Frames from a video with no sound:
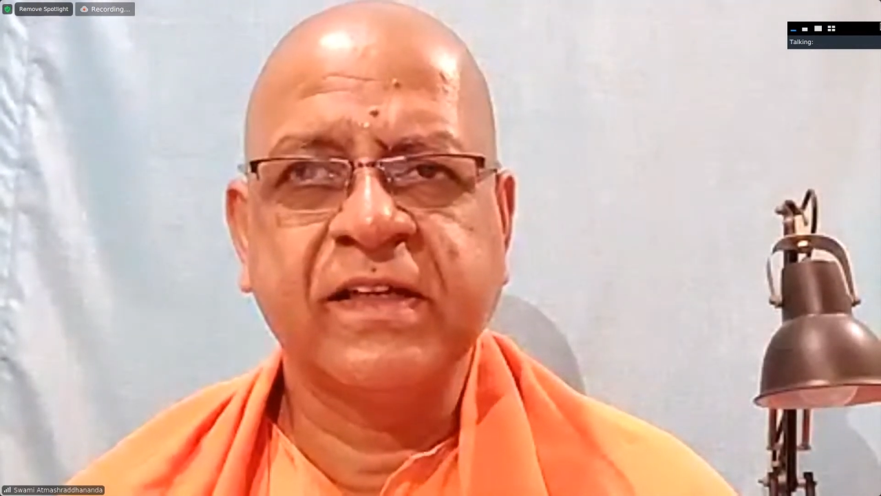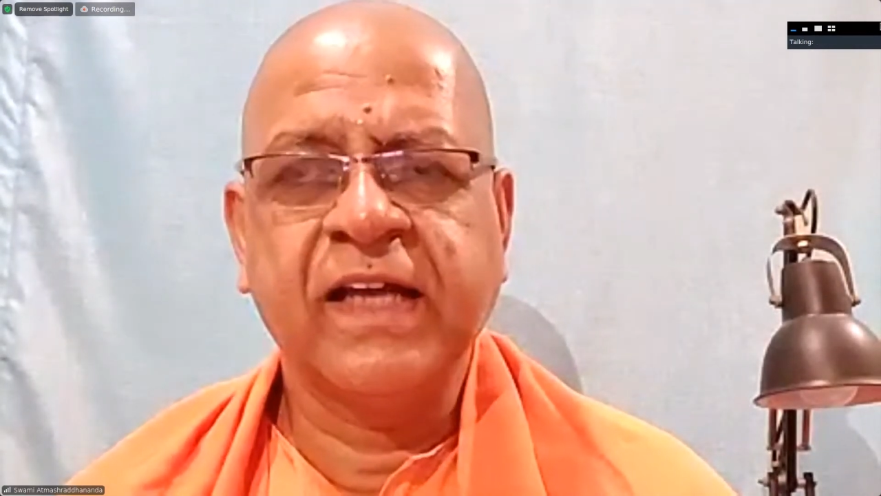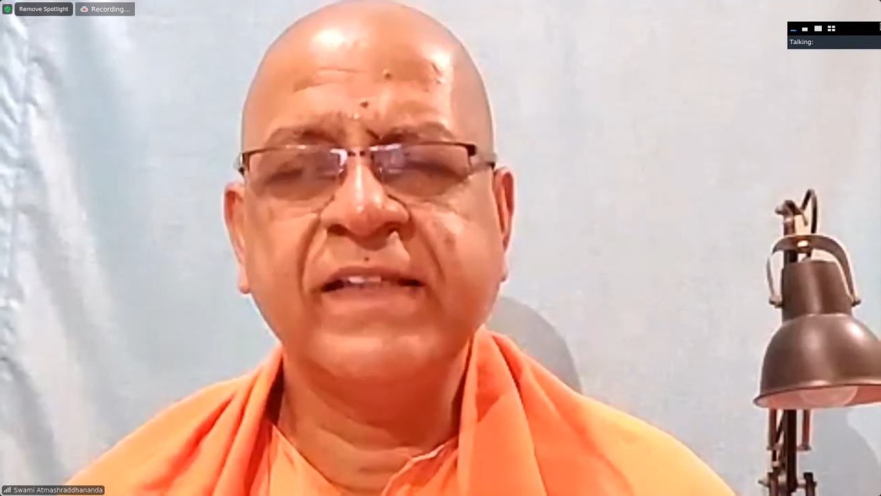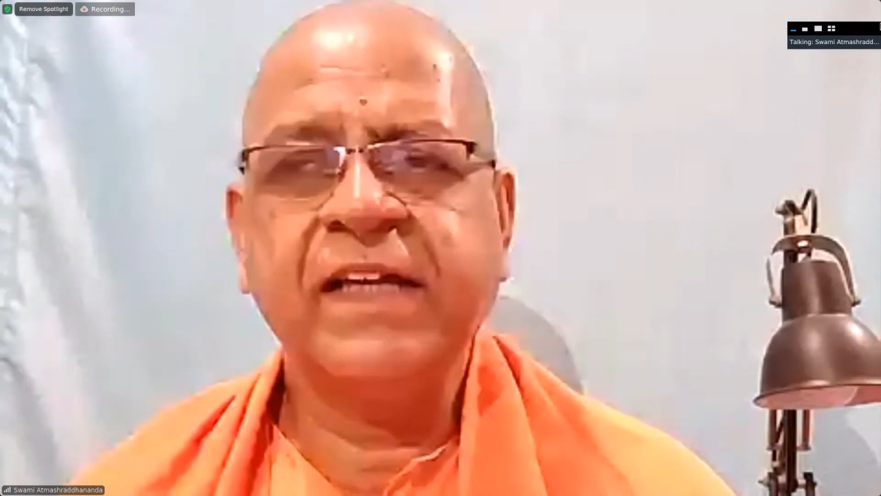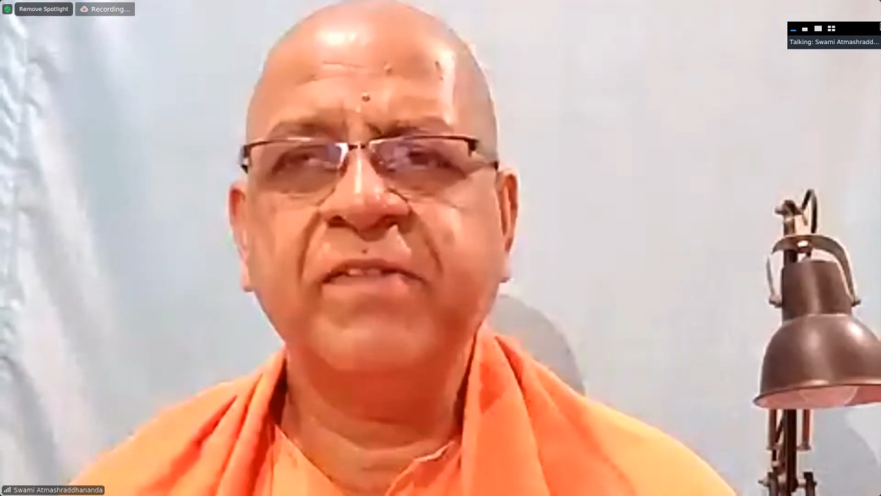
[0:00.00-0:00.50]

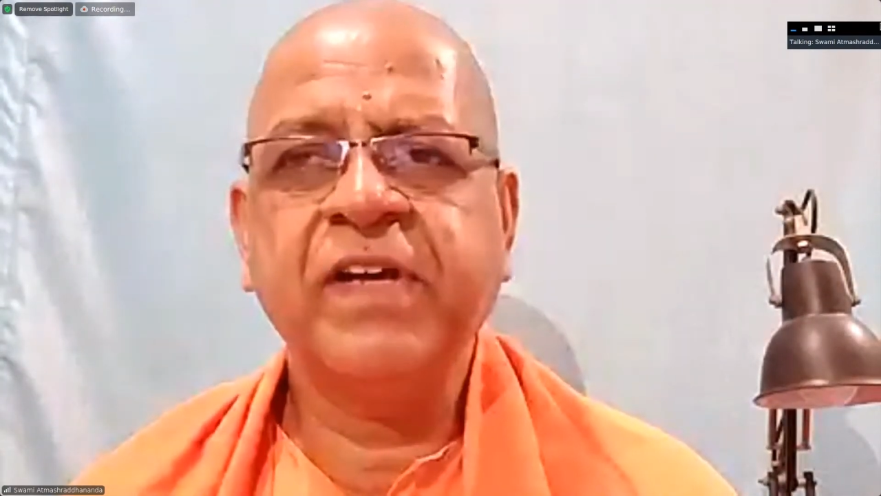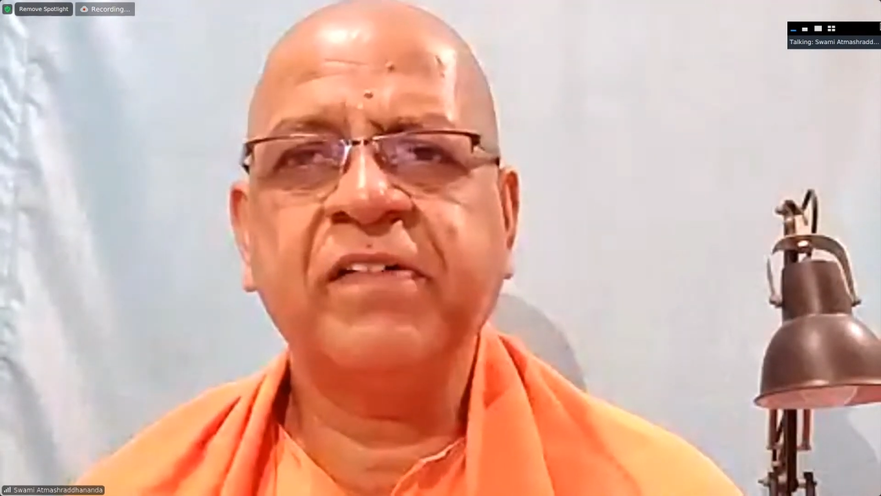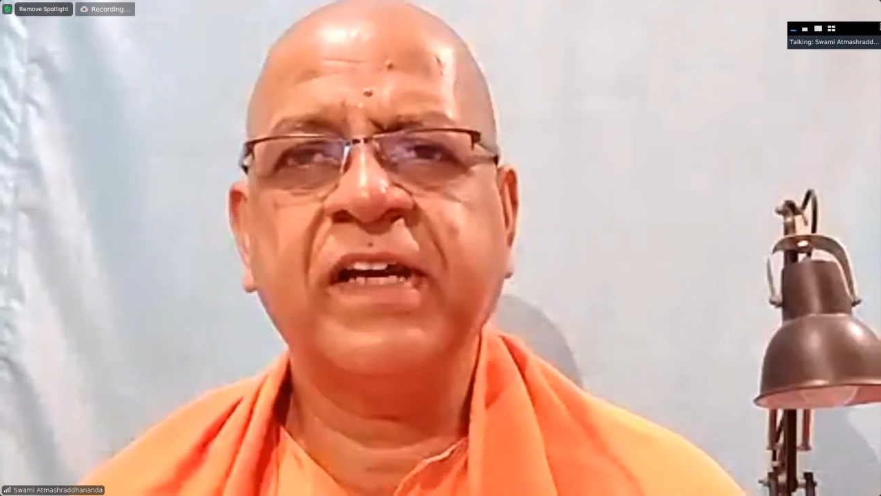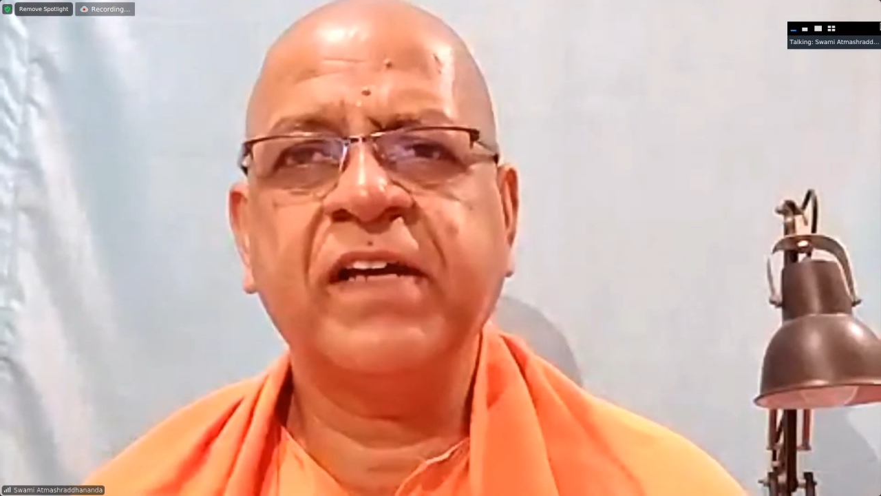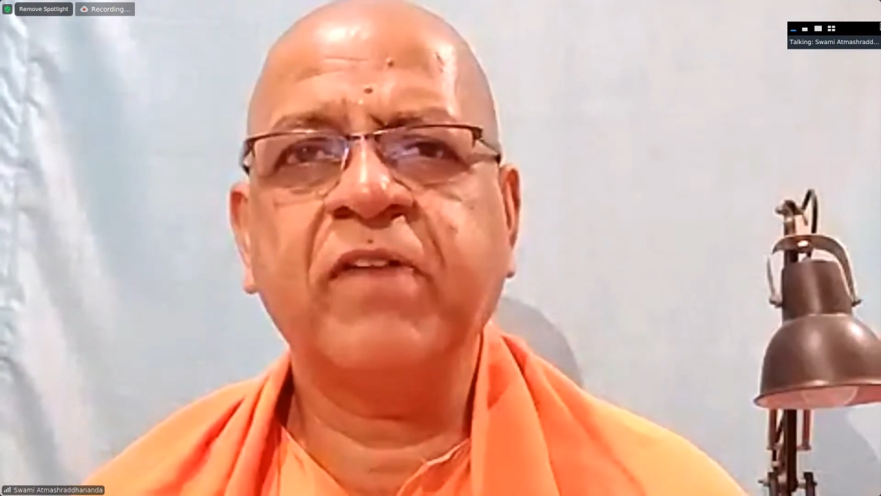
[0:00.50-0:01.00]
And then we have
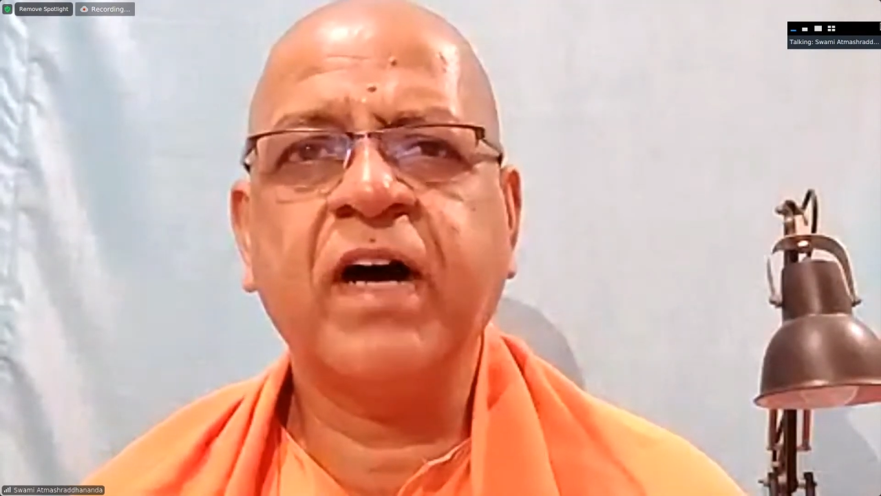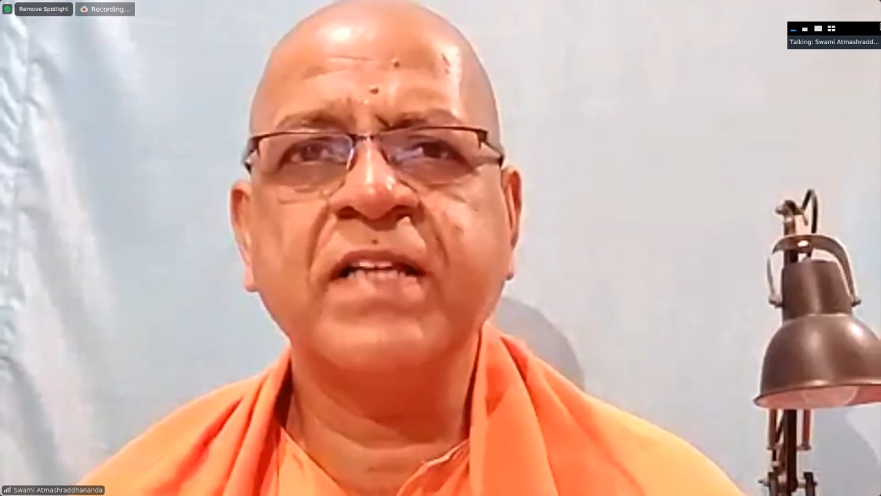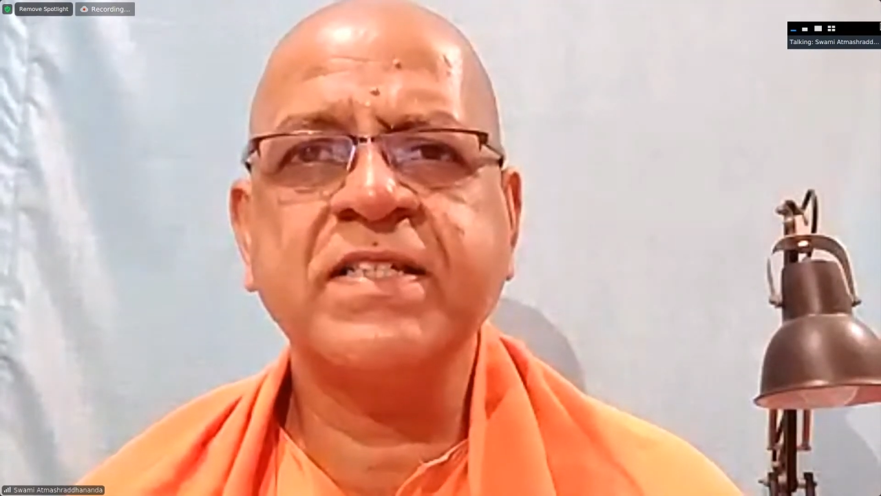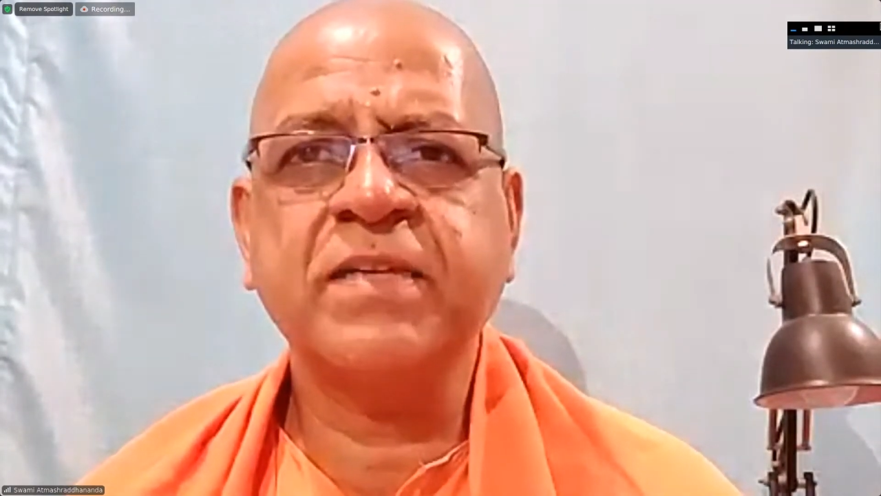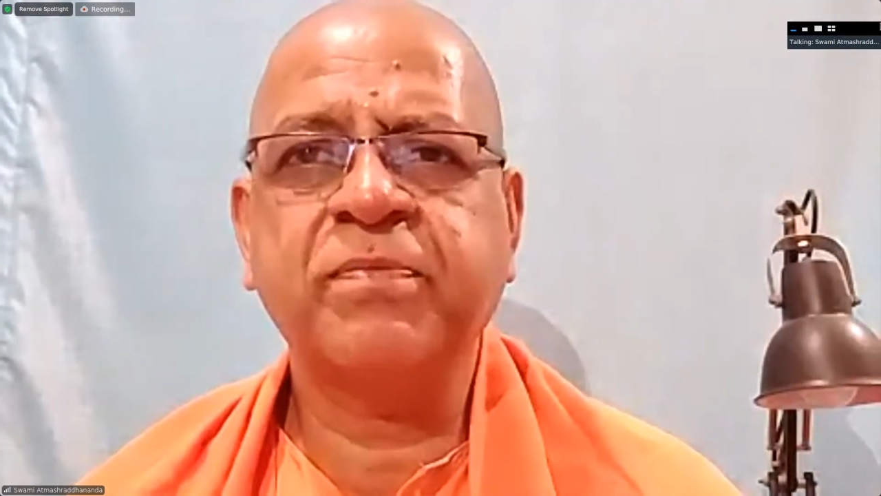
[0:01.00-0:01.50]
an advanced